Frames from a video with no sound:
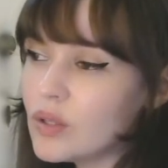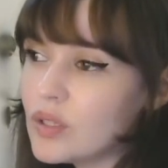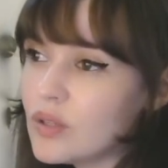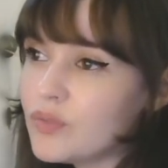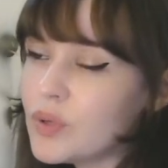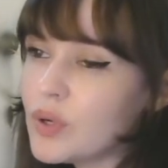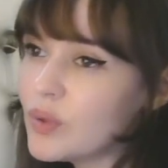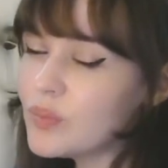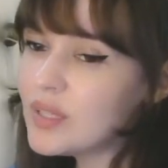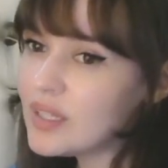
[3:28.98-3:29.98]
for whom
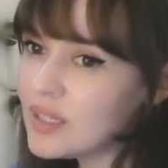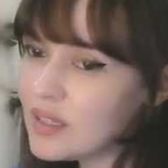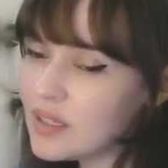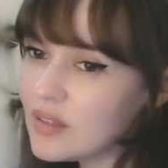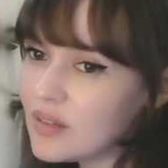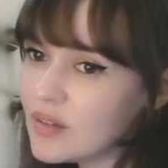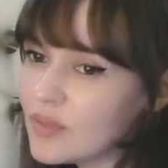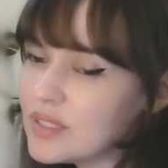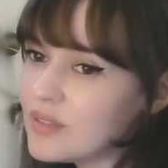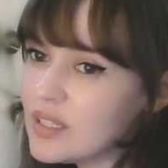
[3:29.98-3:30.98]
he
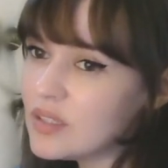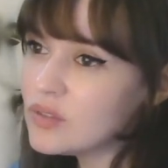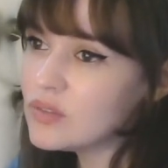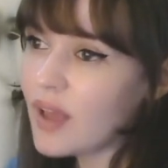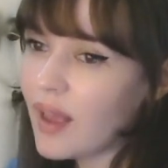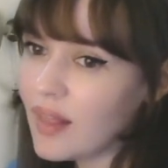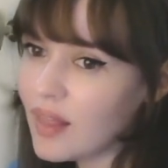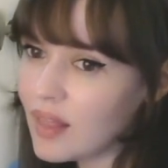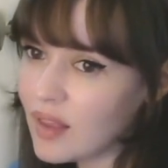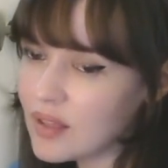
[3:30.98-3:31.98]
was ready to do
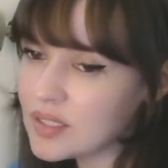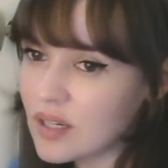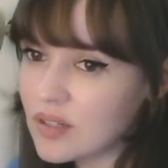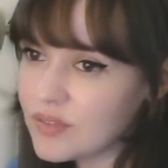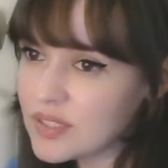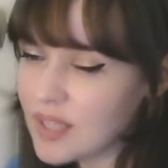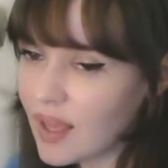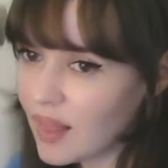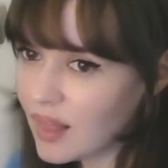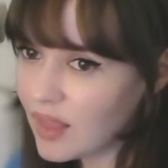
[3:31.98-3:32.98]
anything, sacrifice
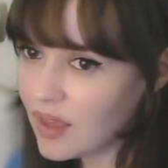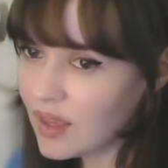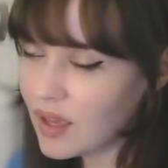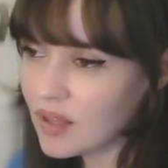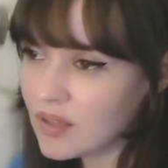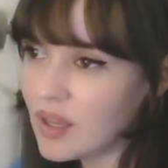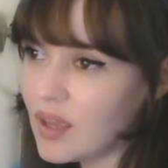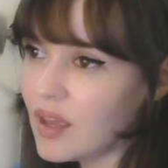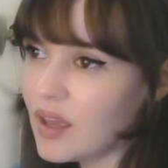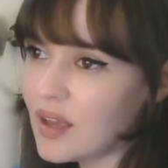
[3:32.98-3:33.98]
anything, and
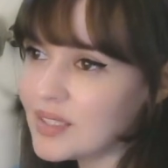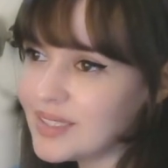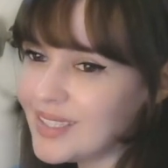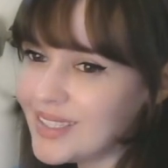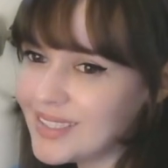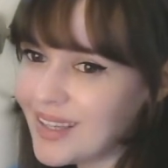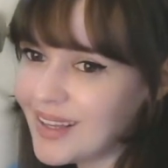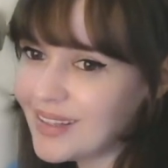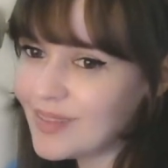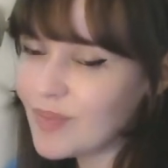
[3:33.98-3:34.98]
as he said,
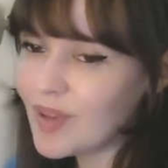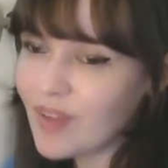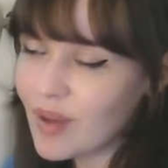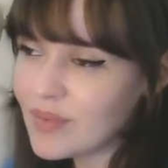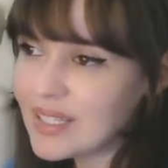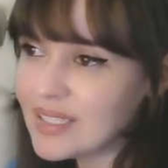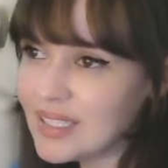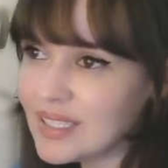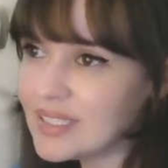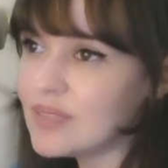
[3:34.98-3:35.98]
my family
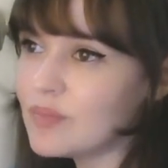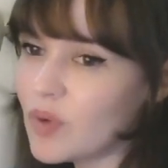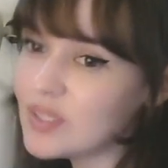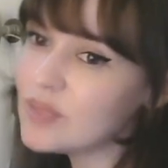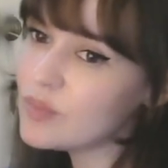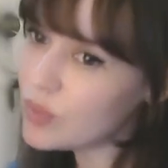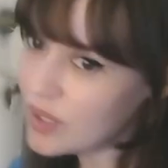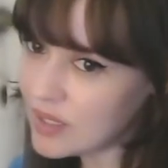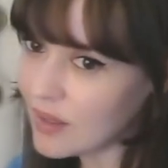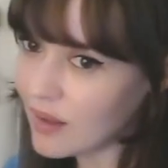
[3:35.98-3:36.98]
is the most
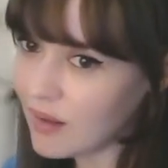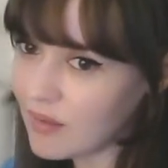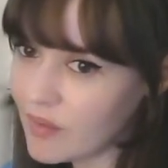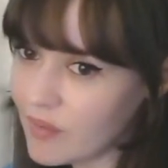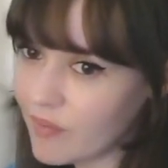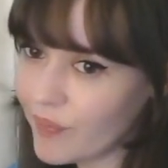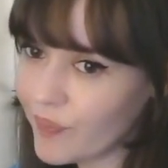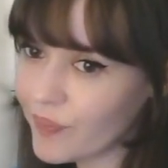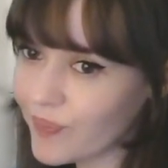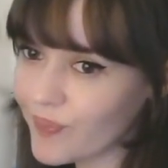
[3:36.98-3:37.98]
important.
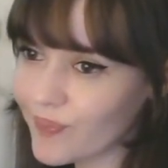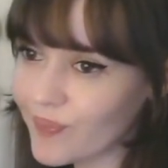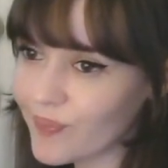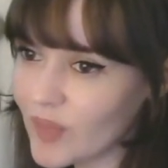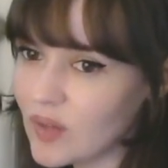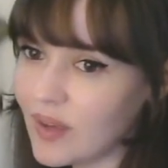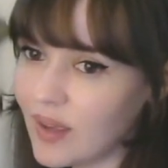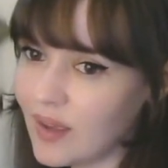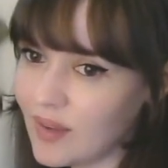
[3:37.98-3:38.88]
Okay.